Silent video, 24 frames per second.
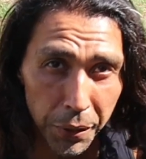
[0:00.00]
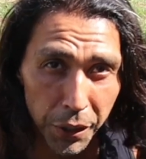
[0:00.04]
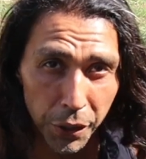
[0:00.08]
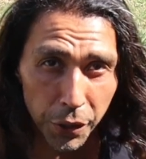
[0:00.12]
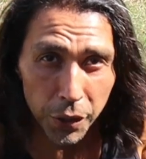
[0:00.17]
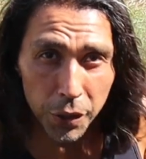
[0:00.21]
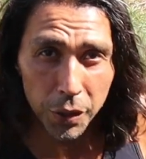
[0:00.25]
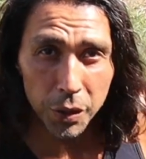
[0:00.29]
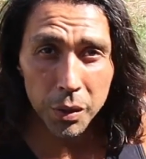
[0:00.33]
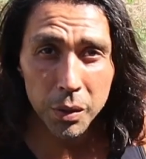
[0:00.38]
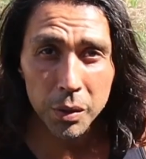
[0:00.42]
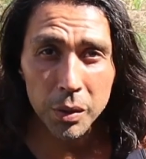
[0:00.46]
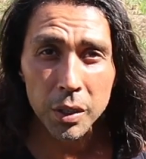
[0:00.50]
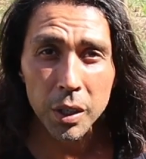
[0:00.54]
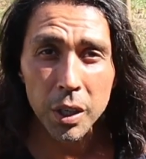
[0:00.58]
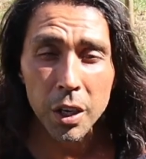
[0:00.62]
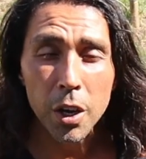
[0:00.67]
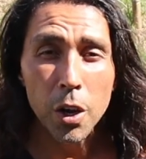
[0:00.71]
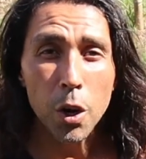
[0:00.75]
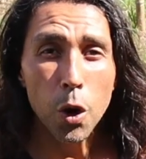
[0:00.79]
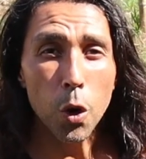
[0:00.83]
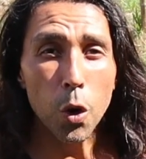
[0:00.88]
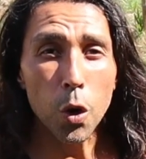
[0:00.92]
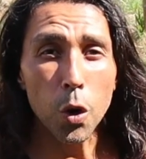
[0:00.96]
pure,
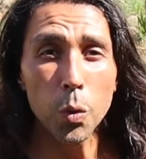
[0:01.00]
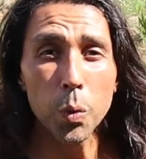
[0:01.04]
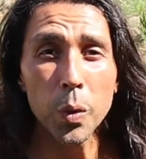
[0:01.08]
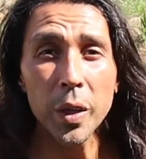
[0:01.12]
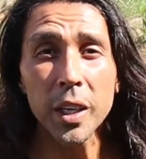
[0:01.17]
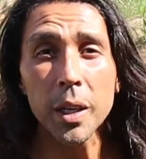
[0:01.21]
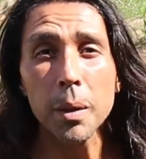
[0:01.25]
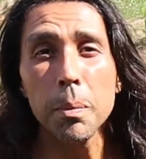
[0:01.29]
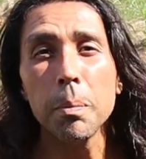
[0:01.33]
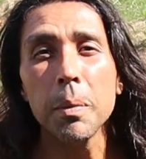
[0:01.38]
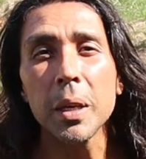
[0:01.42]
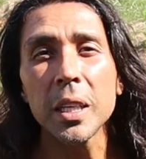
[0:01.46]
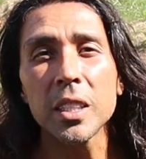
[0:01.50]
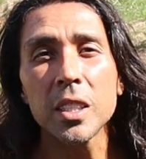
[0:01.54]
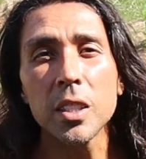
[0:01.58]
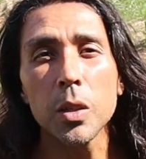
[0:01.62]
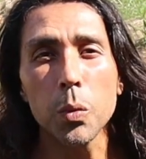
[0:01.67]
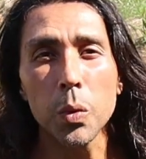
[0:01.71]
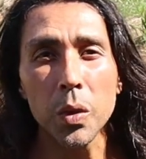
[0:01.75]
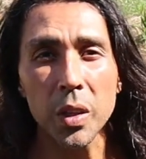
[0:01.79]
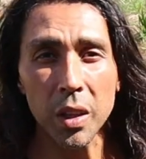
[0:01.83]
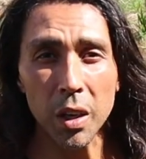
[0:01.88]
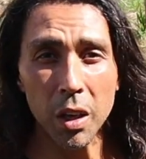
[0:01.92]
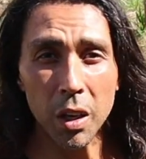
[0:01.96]
or we can mix
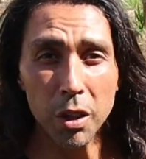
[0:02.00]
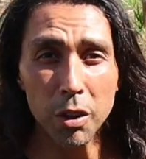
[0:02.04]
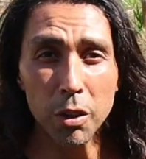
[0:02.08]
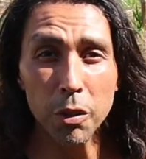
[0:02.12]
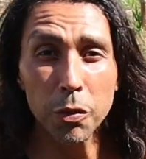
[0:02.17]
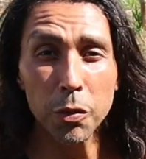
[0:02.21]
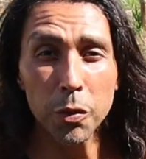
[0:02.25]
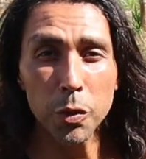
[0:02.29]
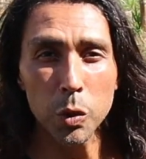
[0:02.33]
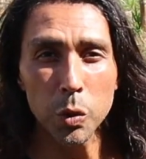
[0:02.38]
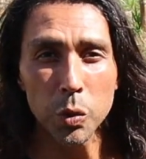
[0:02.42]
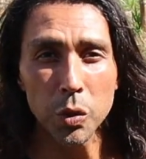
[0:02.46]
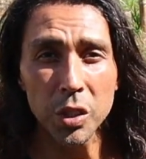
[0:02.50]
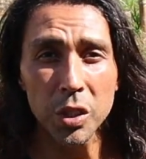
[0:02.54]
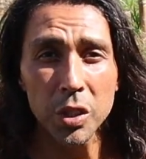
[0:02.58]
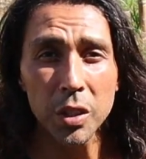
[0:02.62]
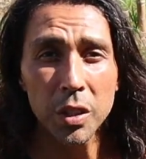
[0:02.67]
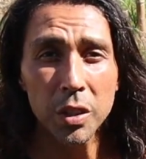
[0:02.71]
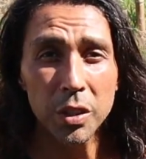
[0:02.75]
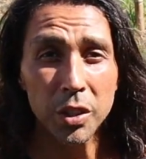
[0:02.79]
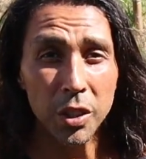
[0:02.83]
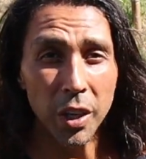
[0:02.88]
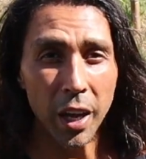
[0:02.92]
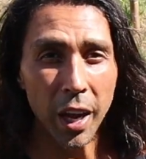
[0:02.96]
it with other
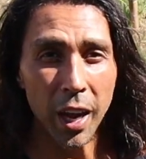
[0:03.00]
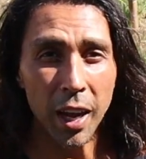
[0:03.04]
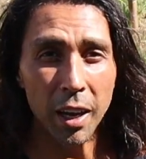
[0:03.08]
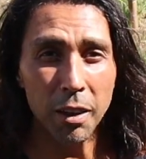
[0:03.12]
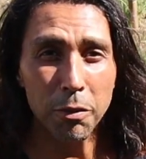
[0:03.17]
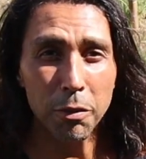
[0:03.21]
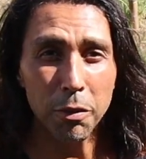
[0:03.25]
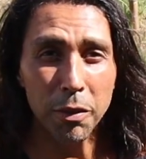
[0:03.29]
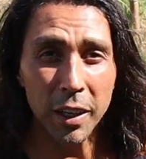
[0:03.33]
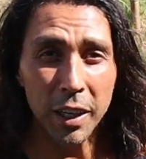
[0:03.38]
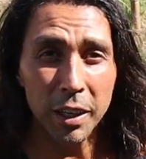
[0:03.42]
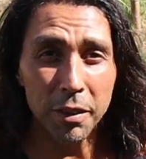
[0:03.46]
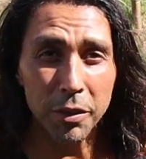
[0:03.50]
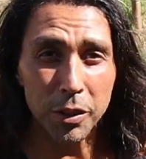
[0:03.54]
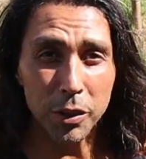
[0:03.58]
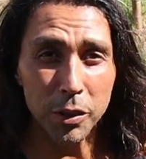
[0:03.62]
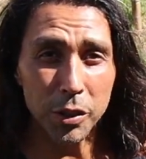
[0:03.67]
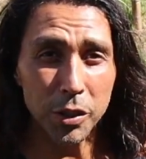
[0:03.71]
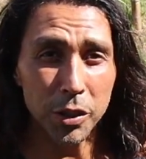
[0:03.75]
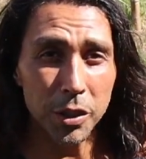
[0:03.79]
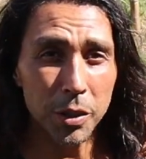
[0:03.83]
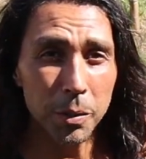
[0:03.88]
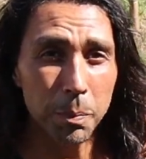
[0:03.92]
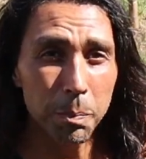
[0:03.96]
fruits to add
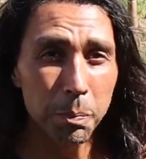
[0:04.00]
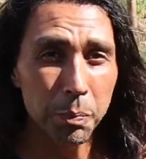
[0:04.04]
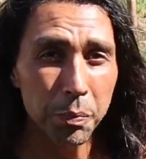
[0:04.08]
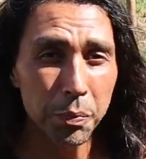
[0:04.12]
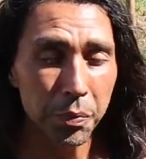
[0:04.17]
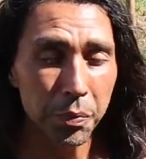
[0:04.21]
flavors